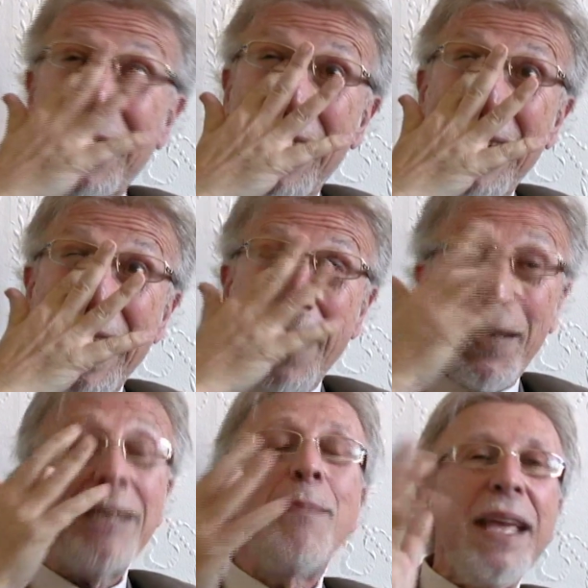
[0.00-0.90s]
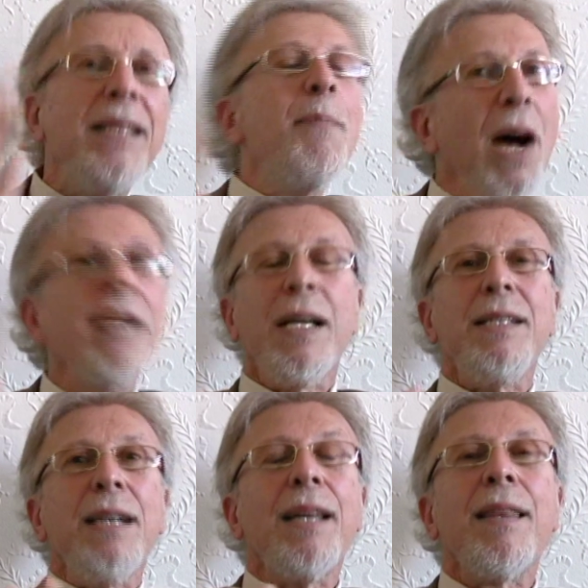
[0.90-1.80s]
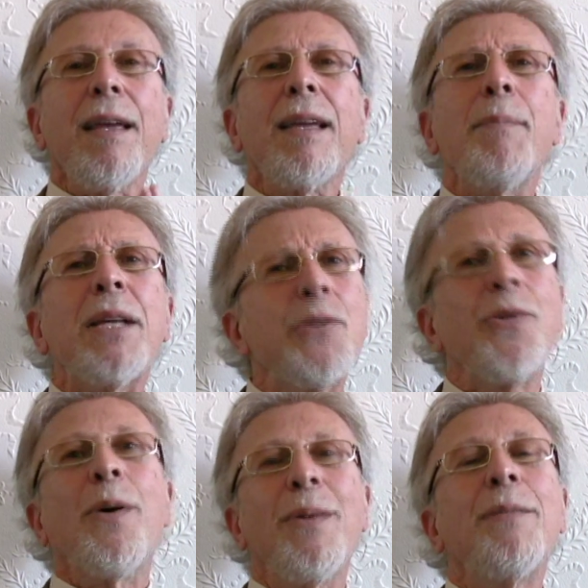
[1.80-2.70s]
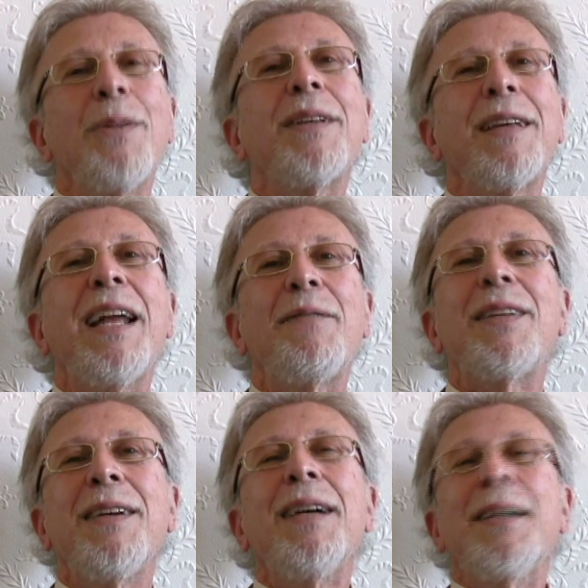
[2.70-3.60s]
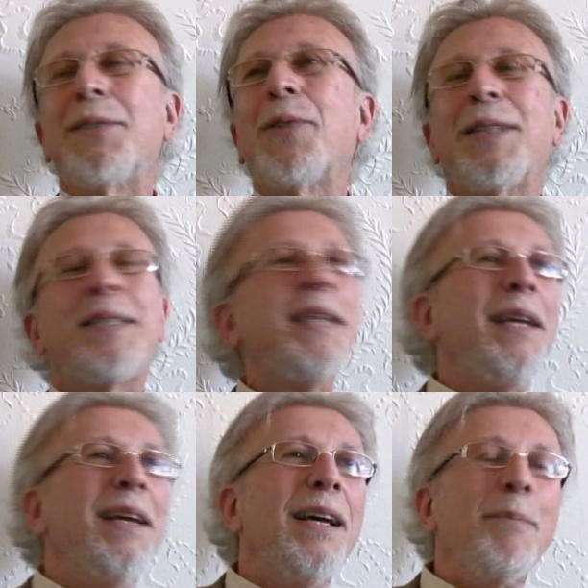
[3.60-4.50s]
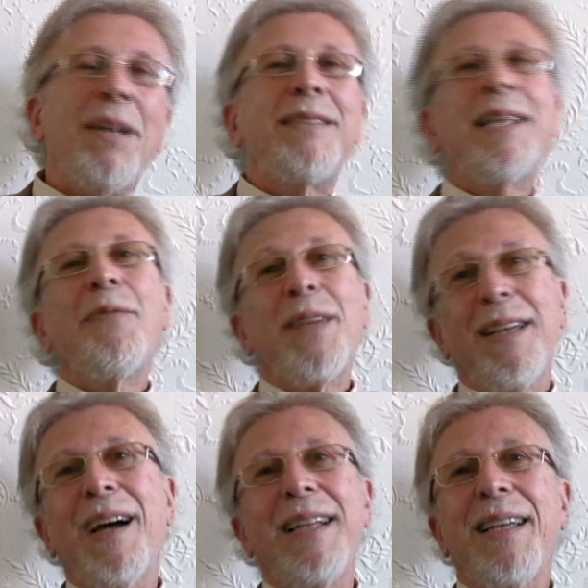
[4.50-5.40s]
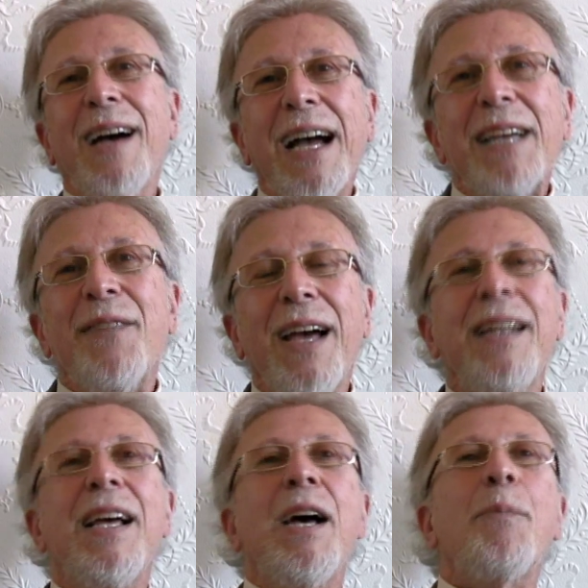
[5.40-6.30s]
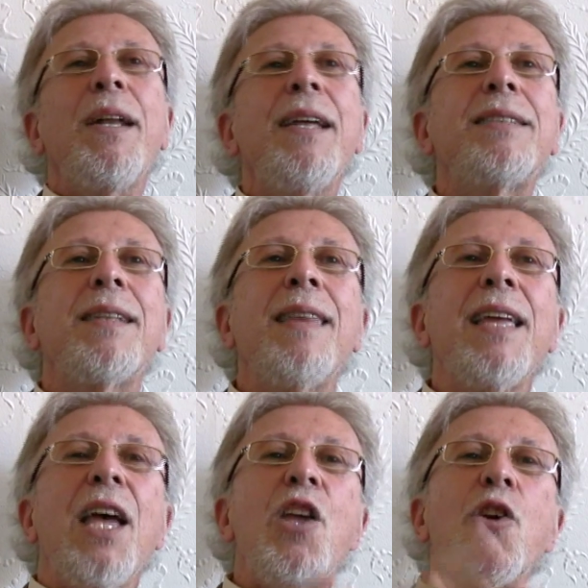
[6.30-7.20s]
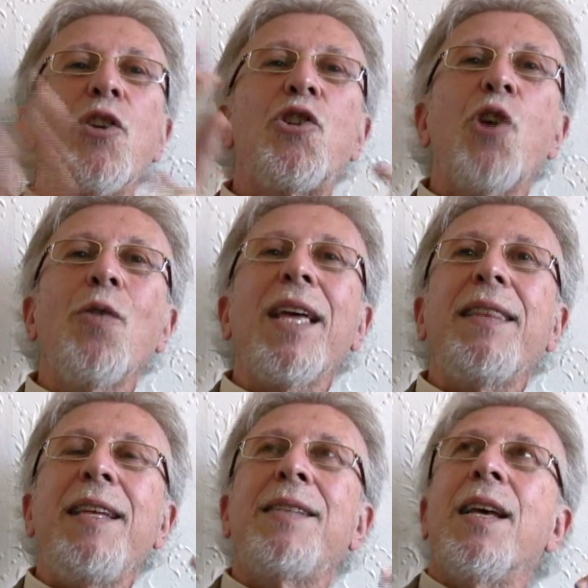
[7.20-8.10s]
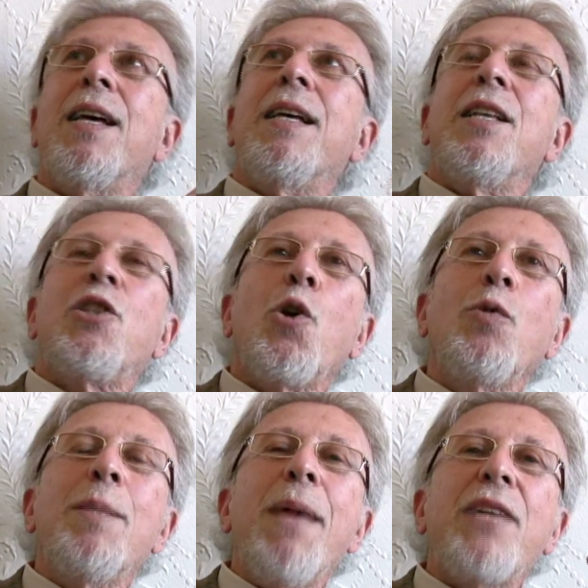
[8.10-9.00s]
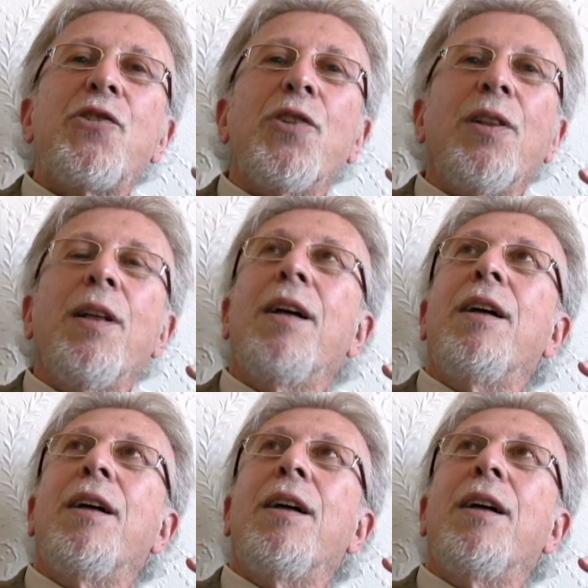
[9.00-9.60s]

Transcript: that kind of have it. It's mainly my idea, I think. I'm not sure. Well, we're going to have to sort of see. But it's definitely an idea I have had. But here's the thing. You can show that these two-dimensional